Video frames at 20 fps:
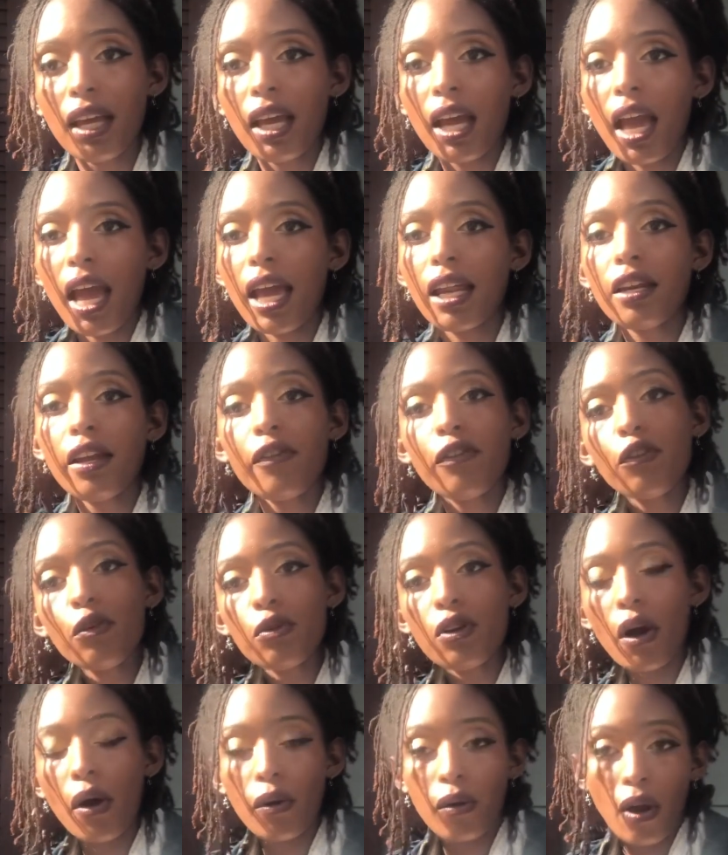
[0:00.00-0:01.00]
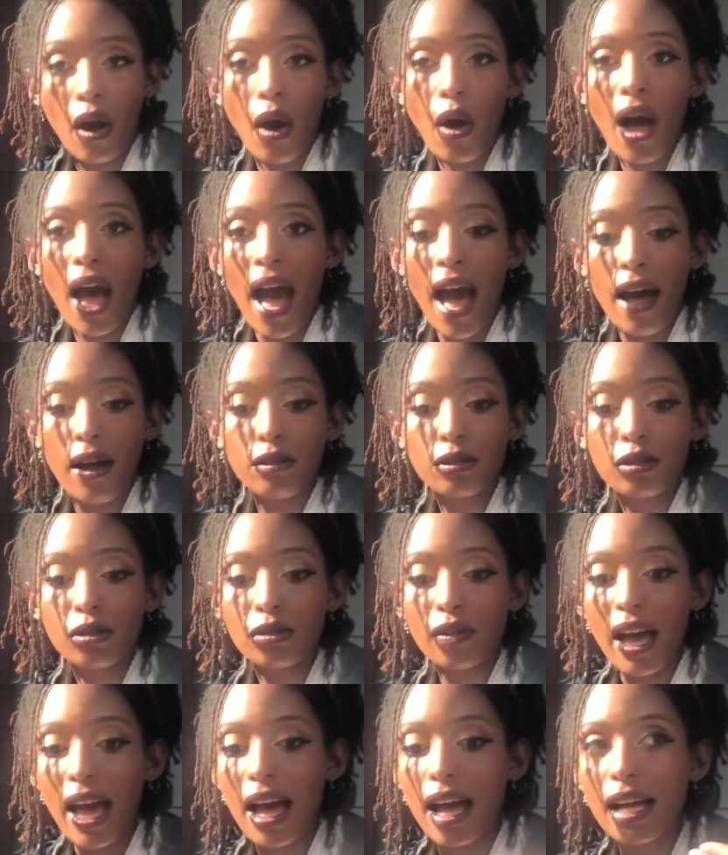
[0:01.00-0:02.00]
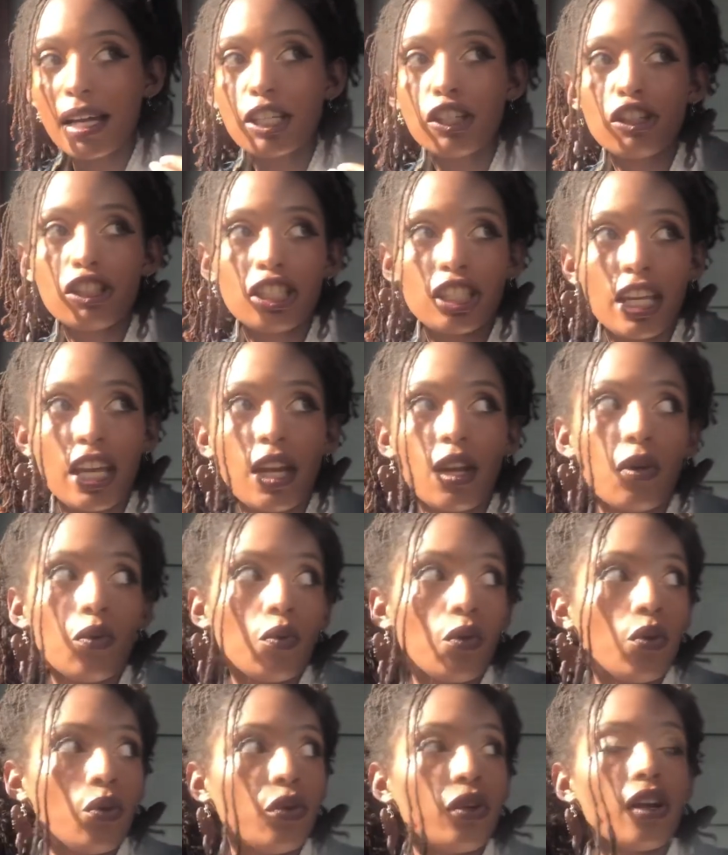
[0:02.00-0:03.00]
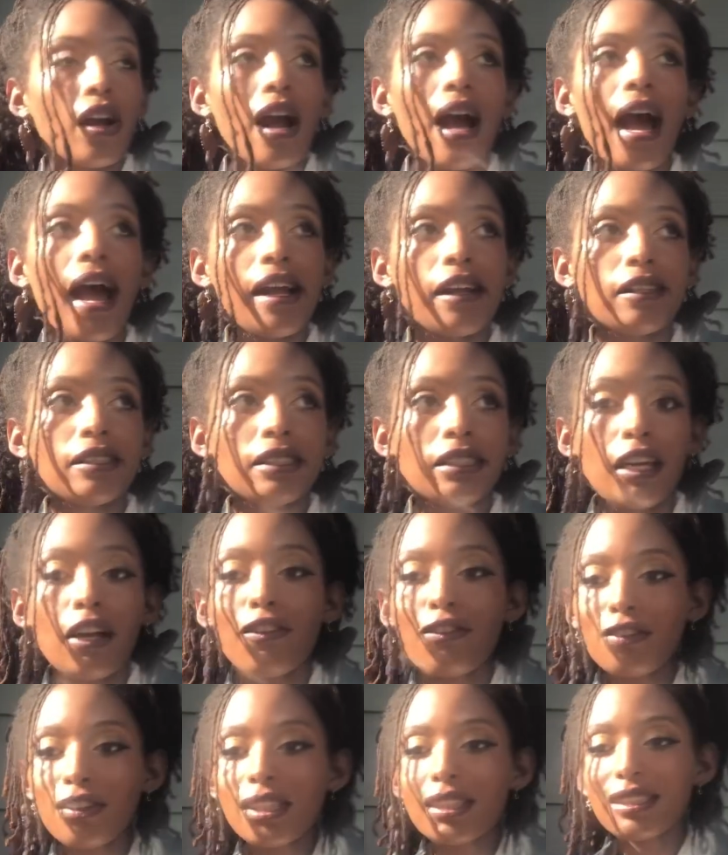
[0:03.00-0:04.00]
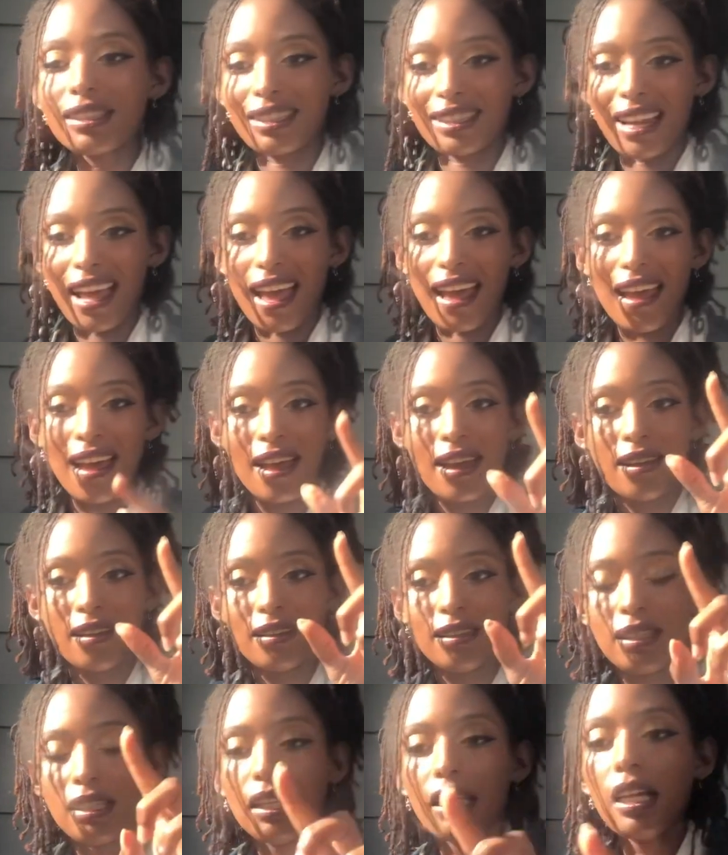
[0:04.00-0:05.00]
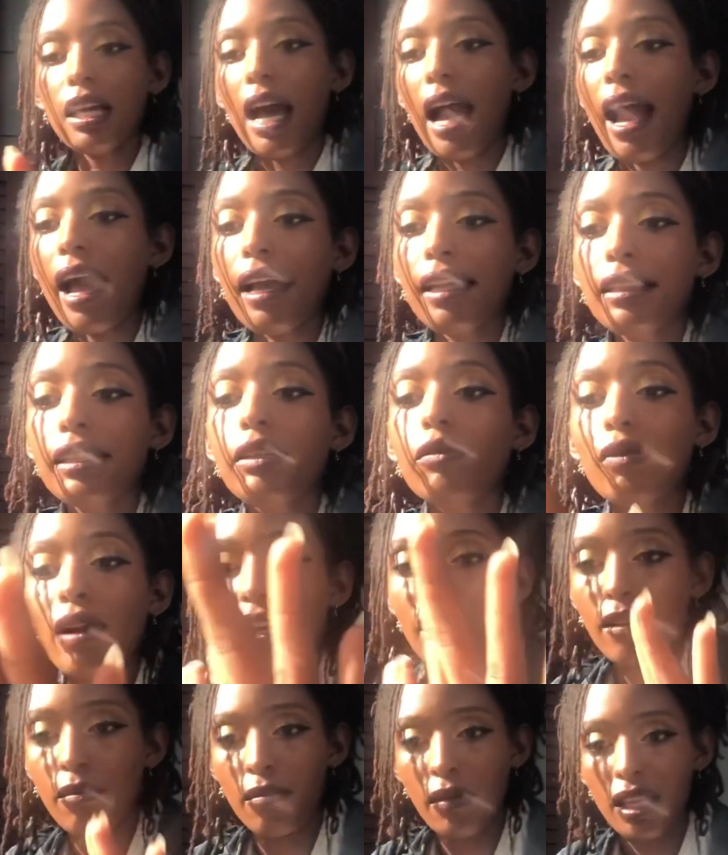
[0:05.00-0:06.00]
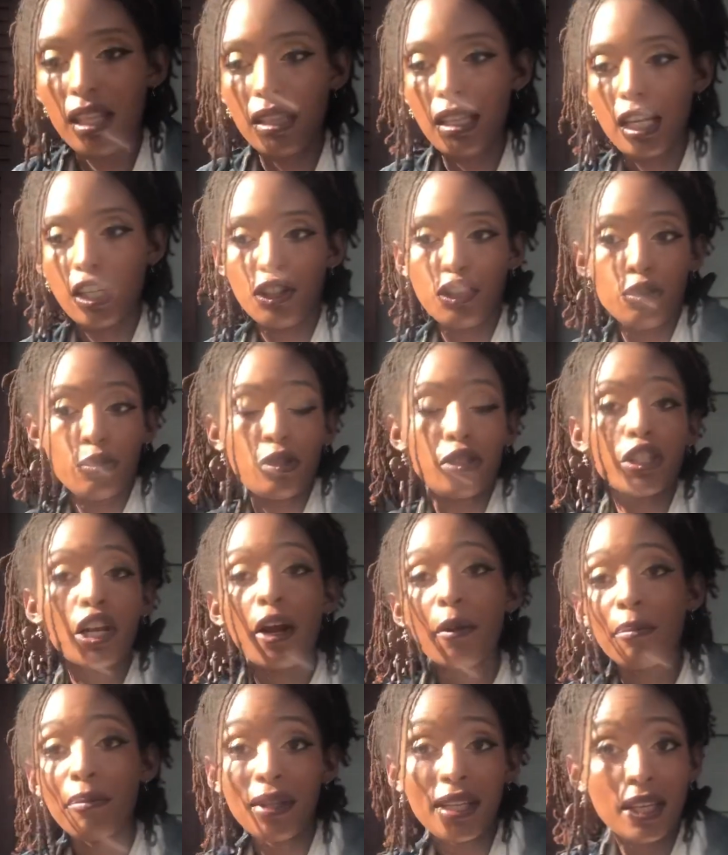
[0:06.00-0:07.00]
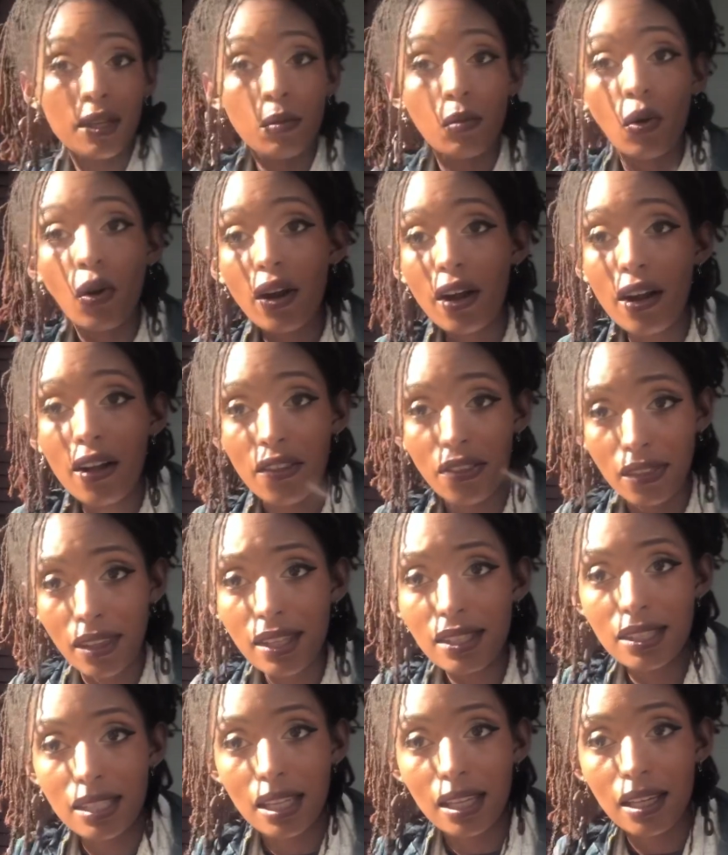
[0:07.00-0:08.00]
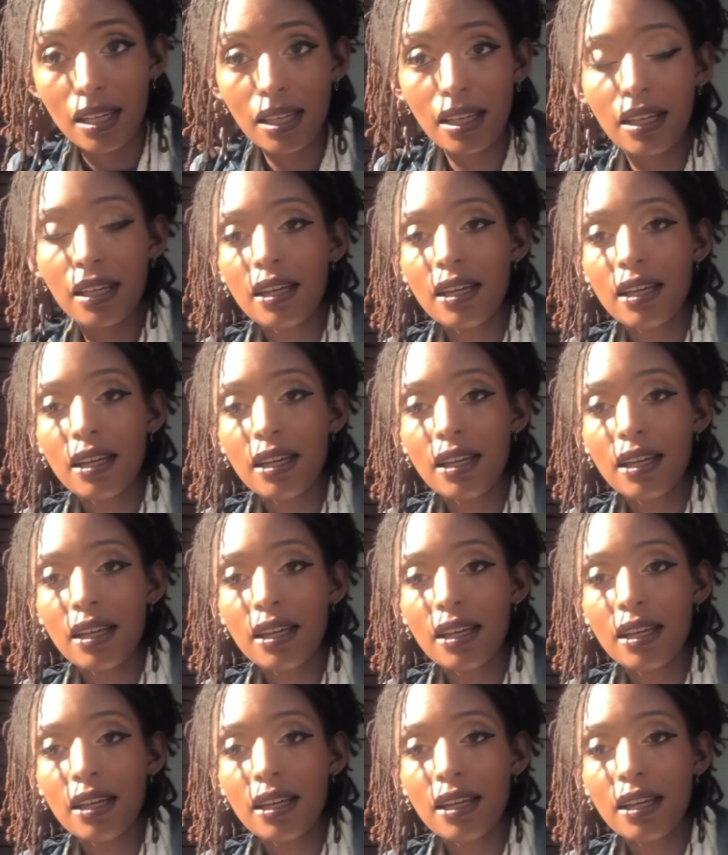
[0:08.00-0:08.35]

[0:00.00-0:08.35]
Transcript: And if you don't know how to understand who your higher self is, then I highly recommend that you start being more authentic,